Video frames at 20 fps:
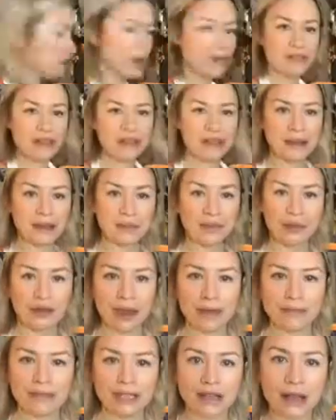everything
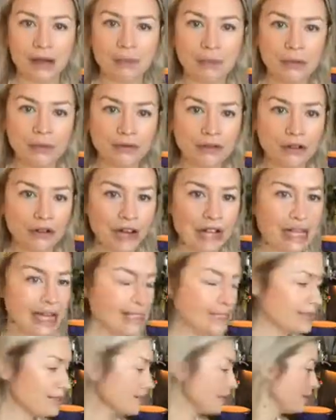prepped up before I get
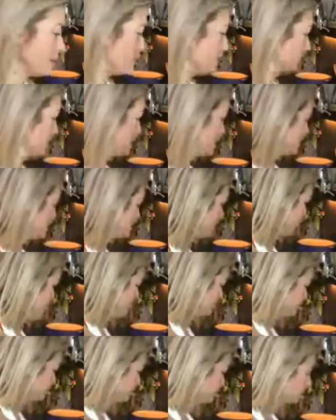started.
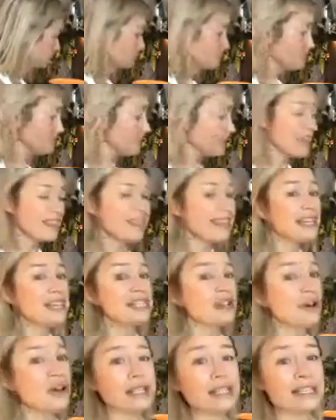And these,
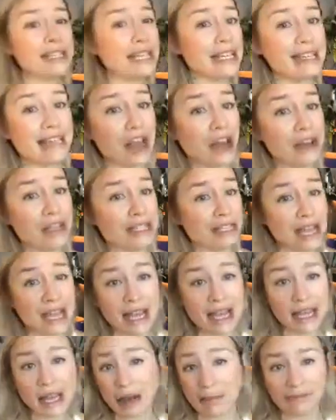honestly, they only
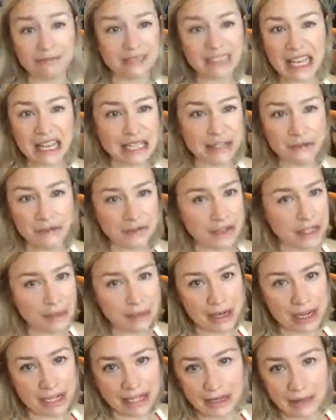take 10 to 15
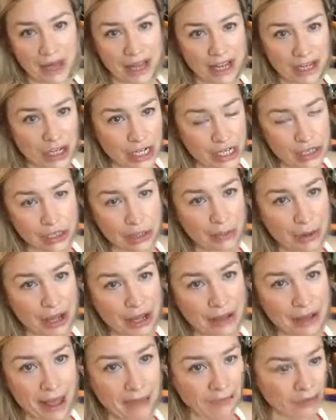minutes to make. You literally bung
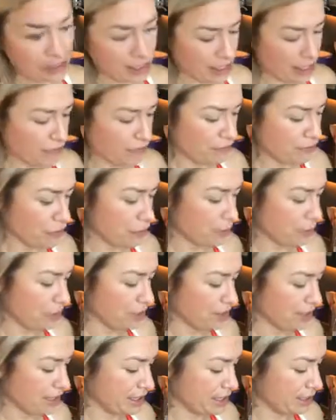everything in the food
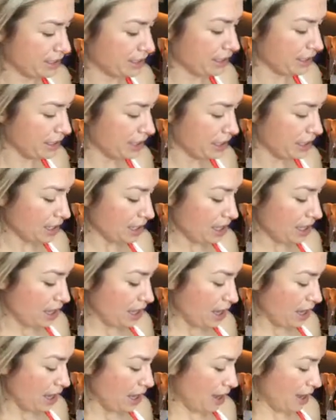processor
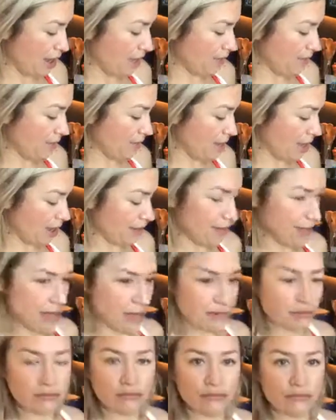and
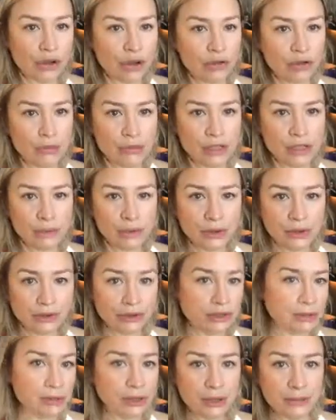then roll them into balls and put